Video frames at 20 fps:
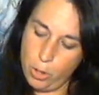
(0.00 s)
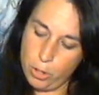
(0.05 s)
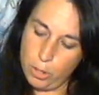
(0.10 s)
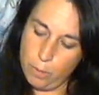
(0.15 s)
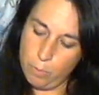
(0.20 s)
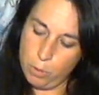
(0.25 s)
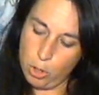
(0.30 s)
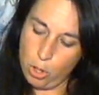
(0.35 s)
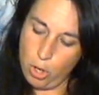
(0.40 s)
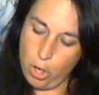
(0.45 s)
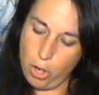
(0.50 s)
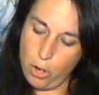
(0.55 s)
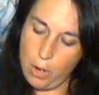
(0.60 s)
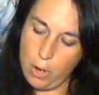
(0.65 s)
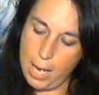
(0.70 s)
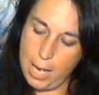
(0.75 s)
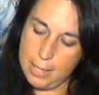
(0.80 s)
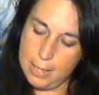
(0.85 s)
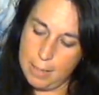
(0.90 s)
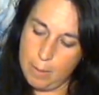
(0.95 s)
Possum's got
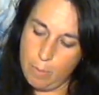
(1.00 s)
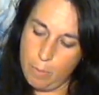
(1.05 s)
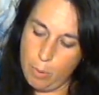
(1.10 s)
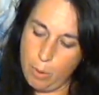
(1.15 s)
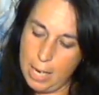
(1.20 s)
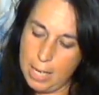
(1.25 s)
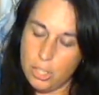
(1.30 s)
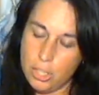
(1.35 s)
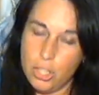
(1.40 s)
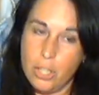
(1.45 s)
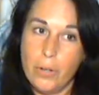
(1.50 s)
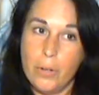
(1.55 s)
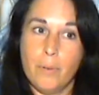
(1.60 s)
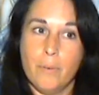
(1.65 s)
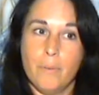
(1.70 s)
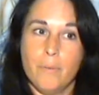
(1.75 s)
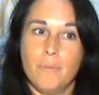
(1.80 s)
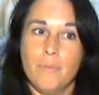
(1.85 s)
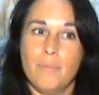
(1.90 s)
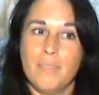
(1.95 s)
her hands in prayer
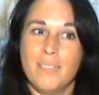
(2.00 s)
too.